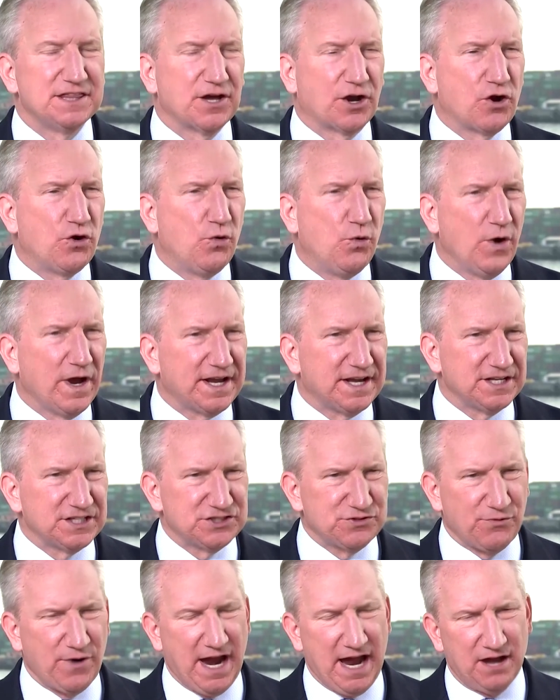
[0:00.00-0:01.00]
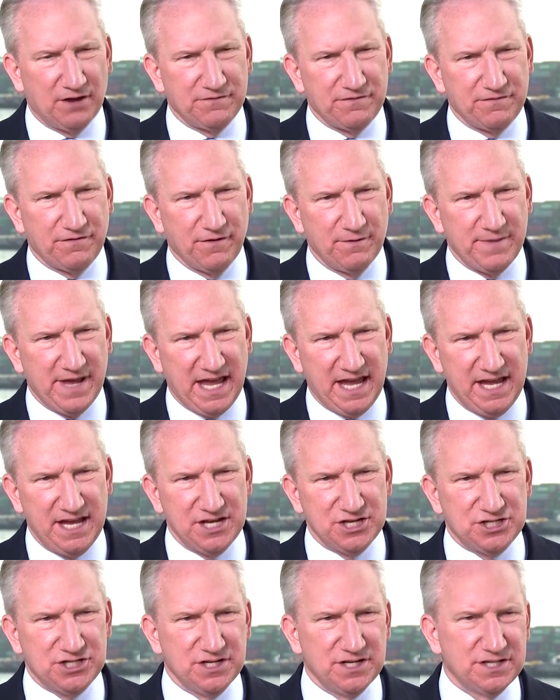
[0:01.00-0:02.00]
The quickest route from
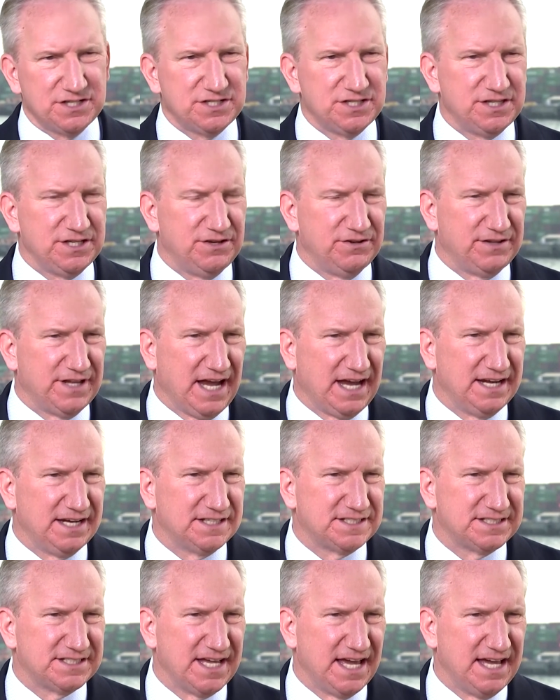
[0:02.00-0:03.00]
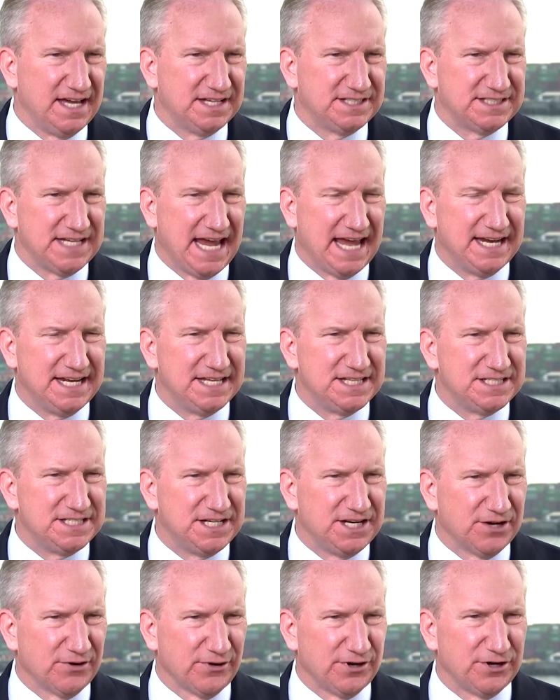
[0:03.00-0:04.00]
Asia to the United States and
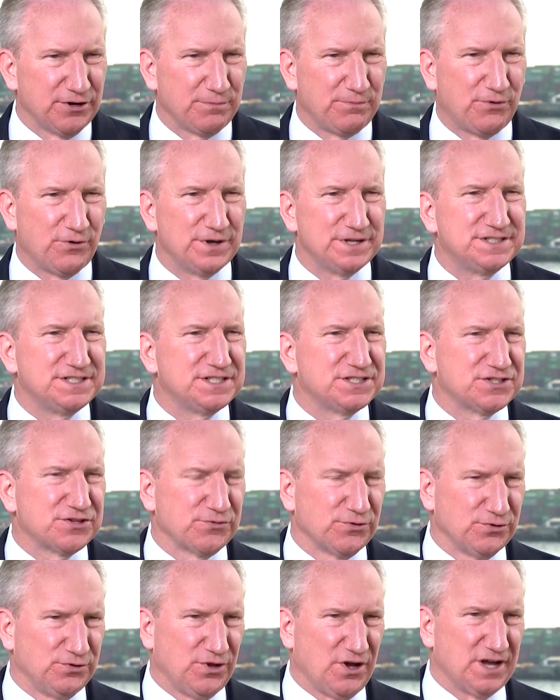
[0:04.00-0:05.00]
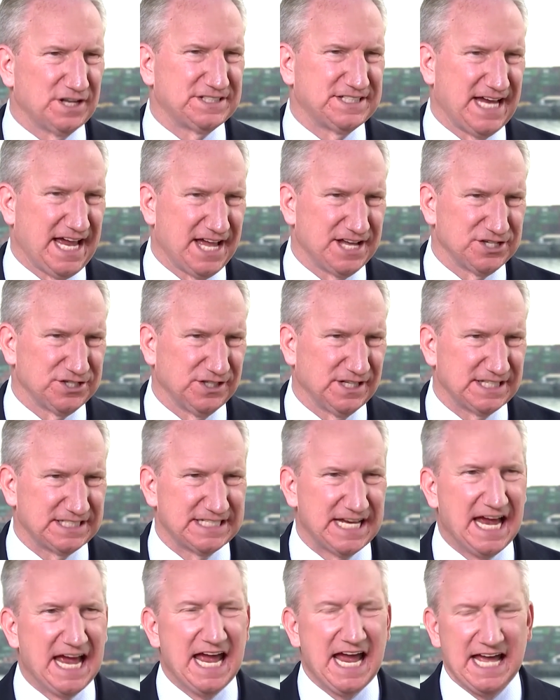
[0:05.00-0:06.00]
interior points is through Los Angeles,